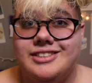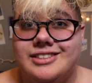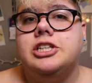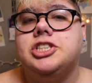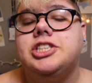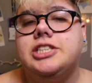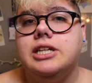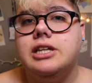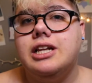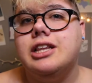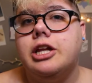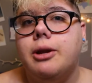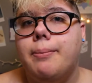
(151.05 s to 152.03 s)
There's still
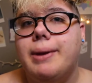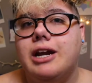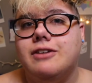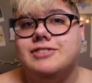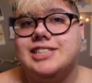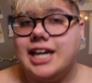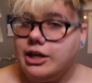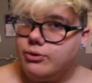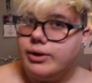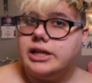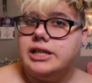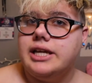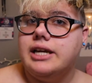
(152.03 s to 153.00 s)
a little bit of skin
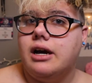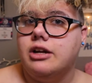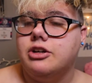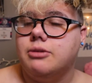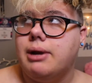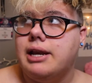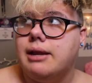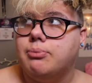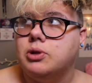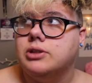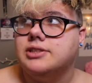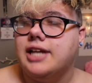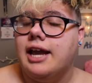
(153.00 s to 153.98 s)
wrinkling under my
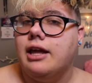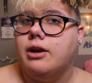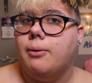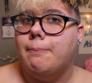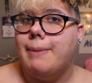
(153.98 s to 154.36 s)
nipples and